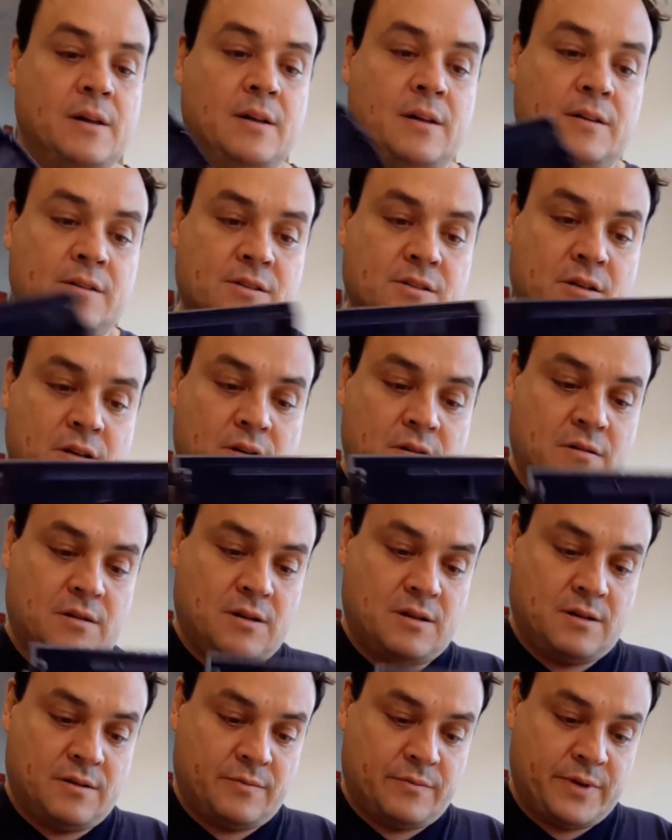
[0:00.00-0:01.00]

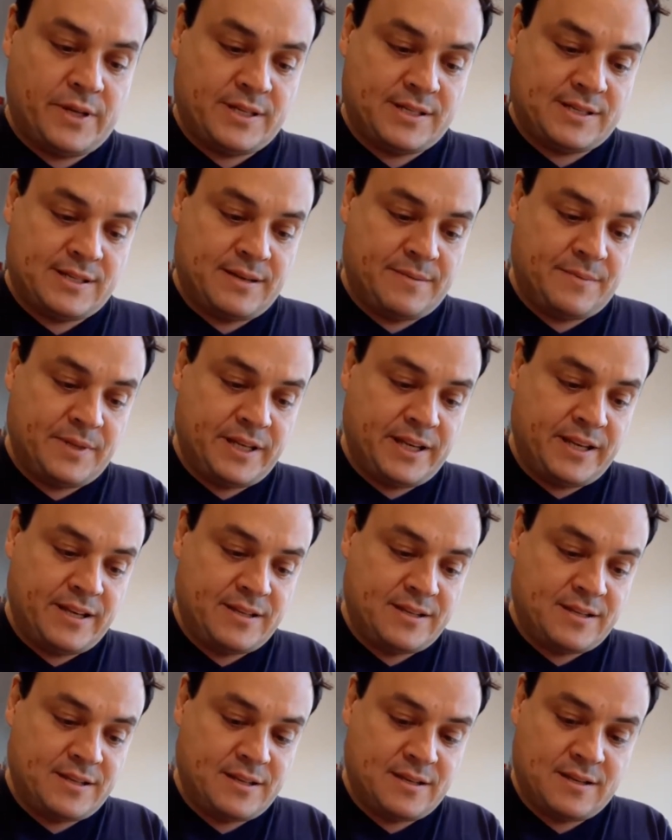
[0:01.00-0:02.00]
So reassembling
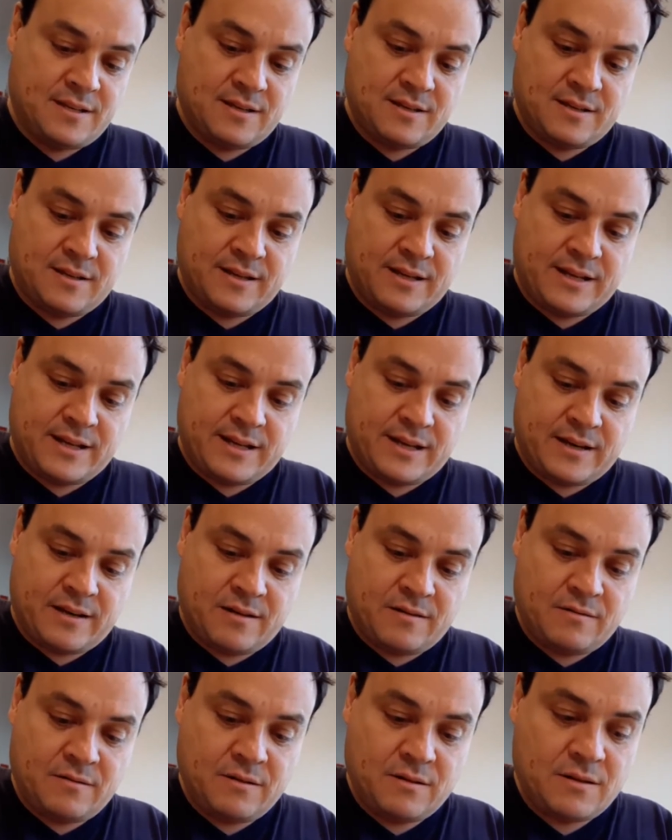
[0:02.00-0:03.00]
it
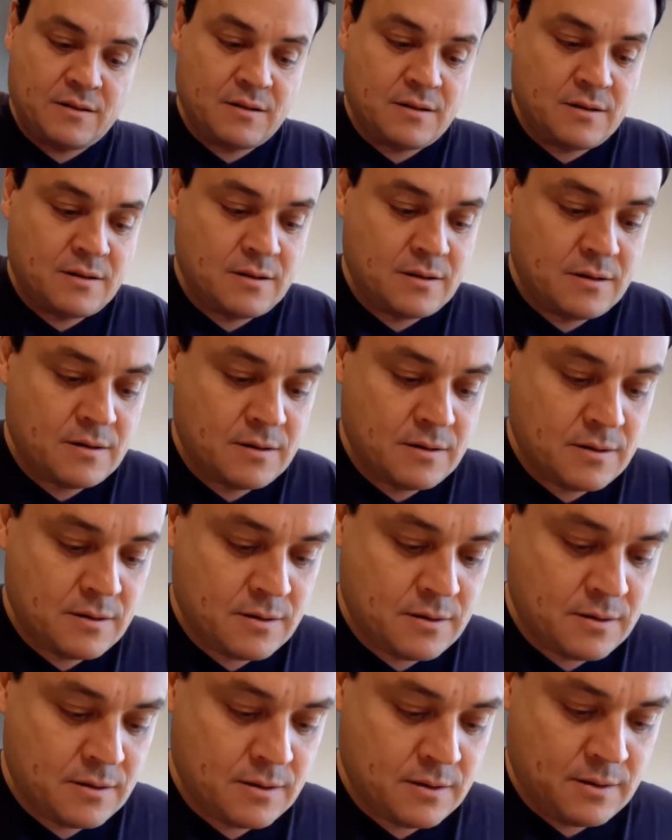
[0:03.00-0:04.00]
now.
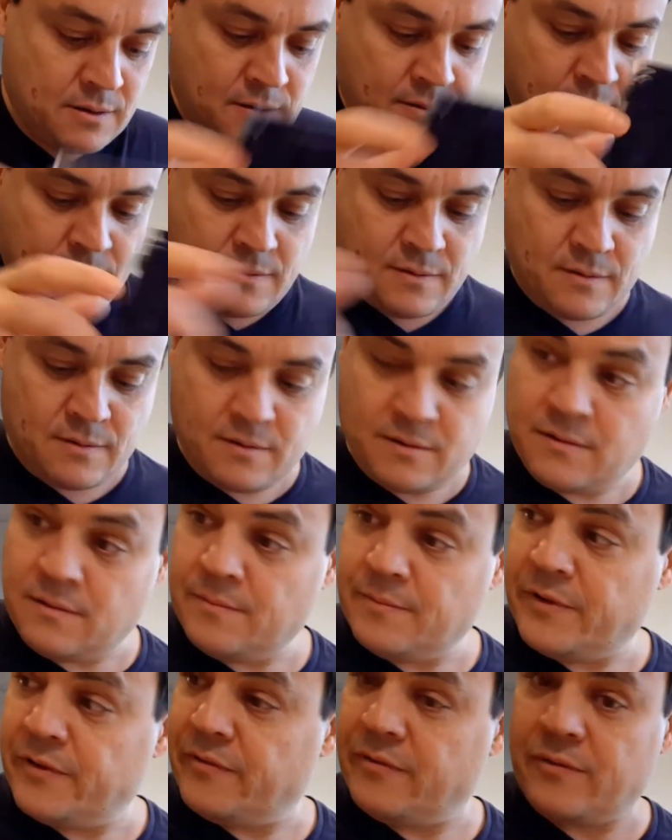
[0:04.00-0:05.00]

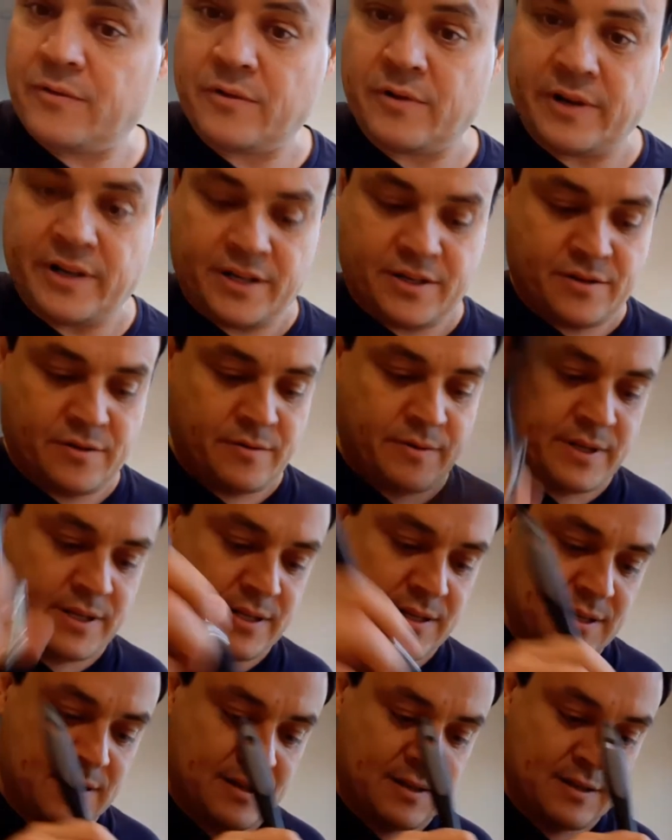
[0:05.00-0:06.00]
And before I do it,